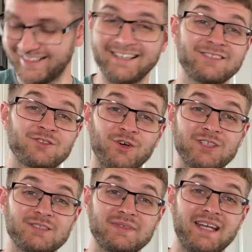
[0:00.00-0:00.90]
He's talking
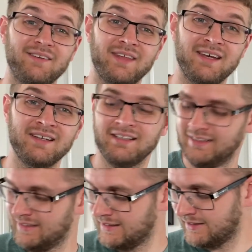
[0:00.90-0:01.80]
to me down there.
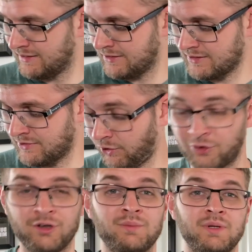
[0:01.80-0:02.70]
Not
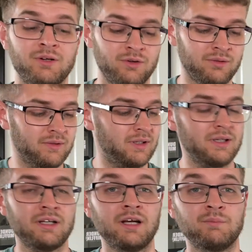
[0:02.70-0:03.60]
creepy at all.
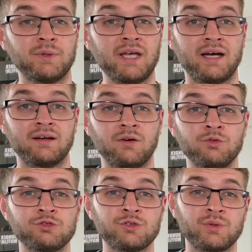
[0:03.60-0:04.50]
But yeah,
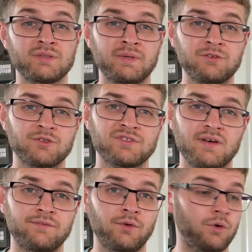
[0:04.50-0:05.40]
£120 for a set
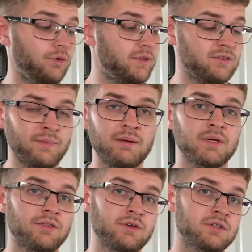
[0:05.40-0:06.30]
of 4. This might be a
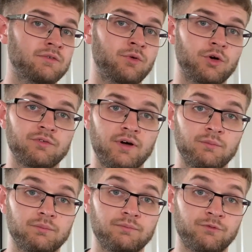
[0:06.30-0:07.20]

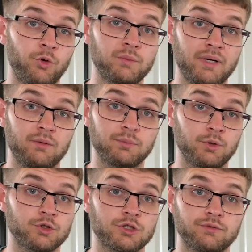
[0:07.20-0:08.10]
£40
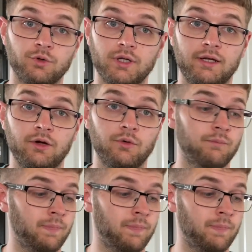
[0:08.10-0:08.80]
plush for all I know.